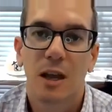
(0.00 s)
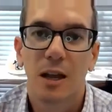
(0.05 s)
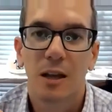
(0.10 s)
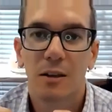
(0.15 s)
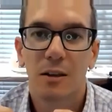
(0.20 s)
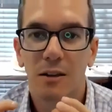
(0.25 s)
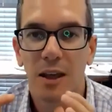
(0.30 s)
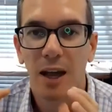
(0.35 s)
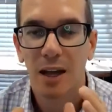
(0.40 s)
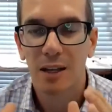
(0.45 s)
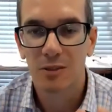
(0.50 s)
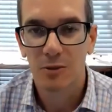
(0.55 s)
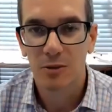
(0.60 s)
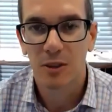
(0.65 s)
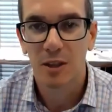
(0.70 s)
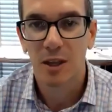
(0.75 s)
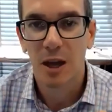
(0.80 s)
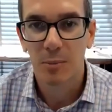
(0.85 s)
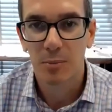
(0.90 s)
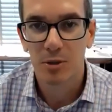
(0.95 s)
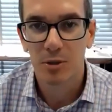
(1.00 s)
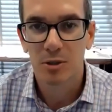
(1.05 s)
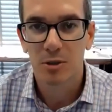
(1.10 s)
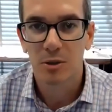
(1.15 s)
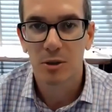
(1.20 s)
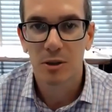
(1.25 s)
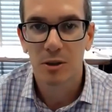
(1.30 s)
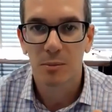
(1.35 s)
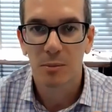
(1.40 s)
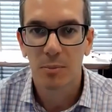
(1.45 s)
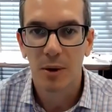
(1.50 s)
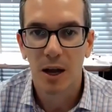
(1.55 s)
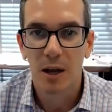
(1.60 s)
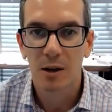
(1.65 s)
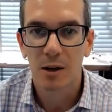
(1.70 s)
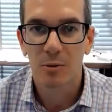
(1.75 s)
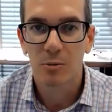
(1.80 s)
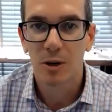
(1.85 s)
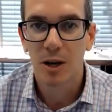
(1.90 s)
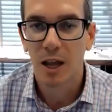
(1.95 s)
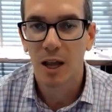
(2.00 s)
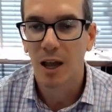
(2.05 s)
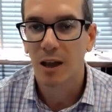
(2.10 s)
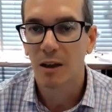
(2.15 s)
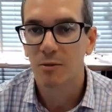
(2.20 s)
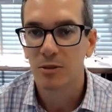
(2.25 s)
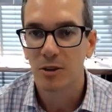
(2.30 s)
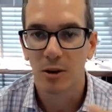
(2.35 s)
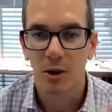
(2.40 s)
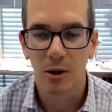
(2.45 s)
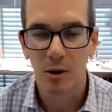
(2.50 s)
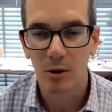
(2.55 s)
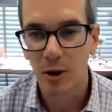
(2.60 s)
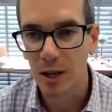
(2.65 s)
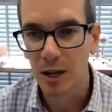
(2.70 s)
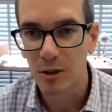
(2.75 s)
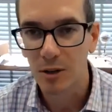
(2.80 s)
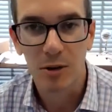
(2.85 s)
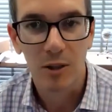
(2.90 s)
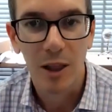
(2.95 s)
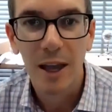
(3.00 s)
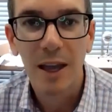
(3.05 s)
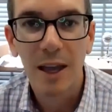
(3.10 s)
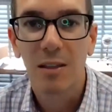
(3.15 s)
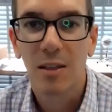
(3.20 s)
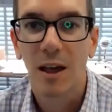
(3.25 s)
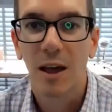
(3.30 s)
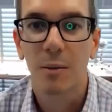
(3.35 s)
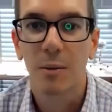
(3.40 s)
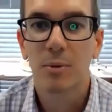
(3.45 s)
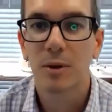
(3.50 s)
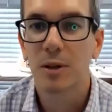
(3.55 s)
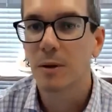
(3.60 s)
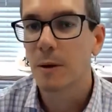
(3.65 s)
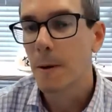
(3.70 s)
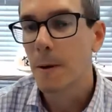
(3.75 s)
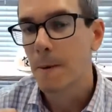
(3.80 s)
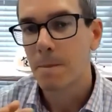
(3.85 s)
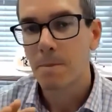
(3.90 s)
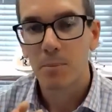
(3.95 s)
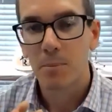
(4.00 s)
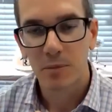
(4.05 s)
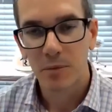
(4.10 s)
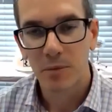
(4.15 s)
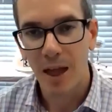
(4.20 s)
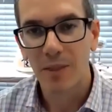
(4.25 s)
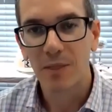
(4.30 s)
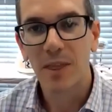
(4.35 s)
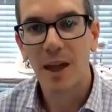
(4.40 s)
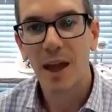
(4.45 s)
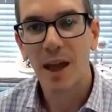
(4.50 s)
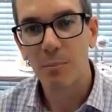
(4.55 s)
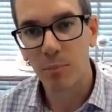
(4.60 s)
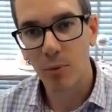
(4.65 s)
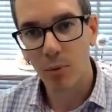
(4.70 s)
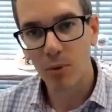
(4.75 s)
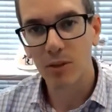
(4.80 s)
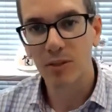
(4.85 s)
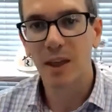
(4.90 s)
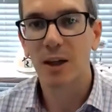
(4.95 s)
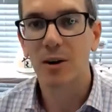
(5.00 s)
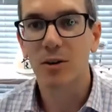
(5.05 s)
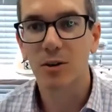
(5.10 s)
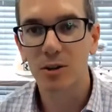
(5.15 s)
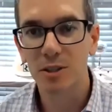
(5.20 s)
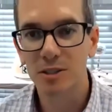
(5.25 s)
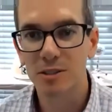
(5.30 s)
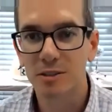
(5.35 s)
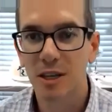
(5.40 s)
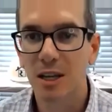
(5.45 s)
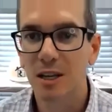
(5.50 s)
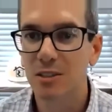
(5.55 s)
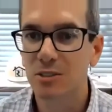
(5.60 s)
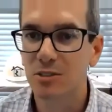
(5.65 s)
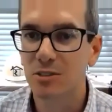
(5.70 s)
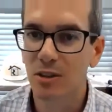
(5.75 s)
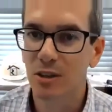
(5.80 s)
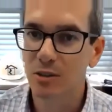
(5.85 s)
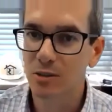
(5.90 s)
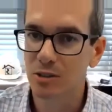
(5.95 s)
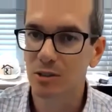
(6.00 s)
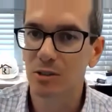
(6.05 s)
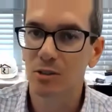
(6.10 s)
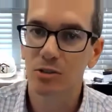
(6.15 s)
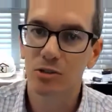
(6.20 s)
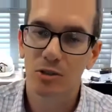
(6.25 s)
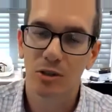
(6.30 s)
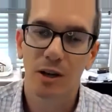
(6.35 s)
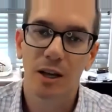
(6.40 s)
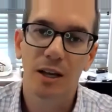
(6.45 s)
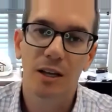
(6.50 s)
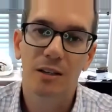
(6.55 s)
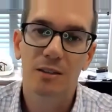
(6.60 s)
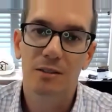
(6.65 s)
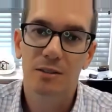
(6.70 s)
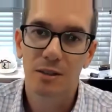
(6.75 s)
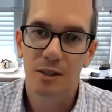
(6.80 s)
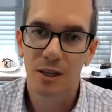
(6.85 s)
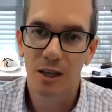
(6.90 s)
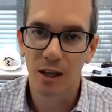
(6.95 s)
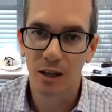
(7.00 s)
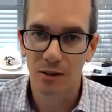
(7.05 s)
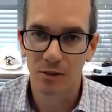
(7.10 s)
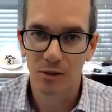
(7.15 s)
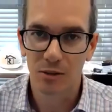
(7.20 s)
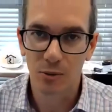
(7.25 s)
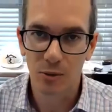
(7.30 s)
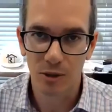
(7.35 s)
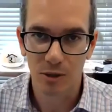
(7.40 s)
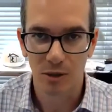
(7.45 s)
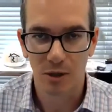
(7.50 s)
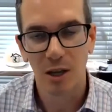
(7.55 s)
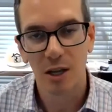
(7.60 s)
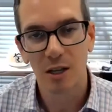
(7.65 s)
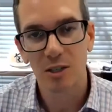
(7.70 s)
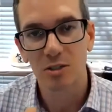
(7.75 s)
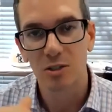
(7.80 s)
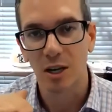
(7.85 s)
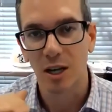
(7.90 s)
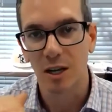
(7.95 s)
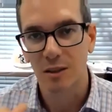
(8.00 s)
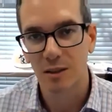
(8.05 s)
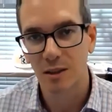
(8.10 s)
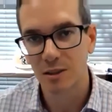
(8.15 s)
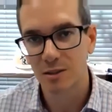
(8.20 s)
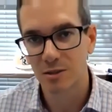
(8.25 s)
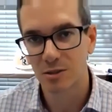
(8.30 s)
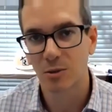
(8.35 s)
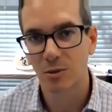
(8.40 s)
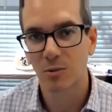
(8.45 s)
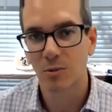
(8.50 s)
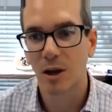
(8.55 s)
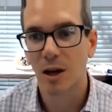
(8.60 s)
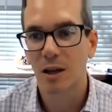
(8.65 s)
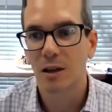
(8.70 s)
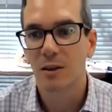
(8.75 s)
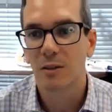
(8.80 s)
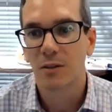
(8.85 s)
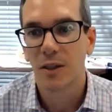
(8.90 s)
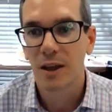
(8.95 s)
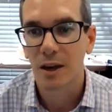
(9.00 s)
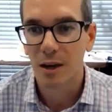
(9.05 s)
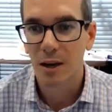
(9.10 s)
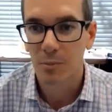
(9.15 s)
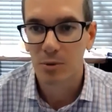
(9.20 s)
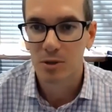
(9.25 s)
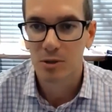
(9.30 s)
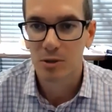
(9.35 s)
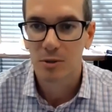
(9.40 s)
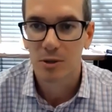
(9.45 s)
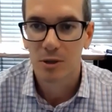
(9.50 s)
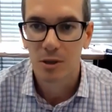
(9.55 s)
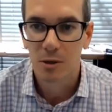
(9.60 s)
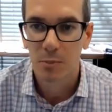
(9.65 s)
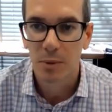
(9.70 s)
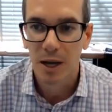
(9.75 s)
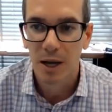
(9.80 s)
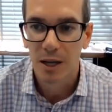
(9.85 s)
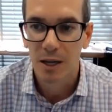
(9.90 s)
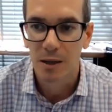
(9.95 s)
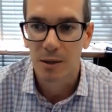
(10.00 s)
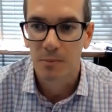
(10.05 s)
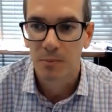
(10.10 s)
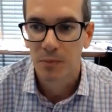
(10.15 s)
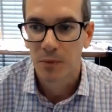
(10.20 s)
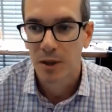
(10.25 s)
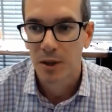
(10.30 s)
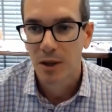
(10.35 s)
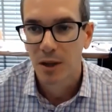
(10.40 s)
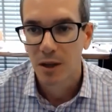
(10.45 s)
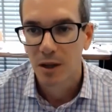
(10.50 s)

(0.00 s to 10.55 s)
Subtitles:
And that's the opportunity the buyer would have, say, oh, I don't like that. But at that point, that early stage, they're still trying to get you under contract. They still want the opportunity to buy them.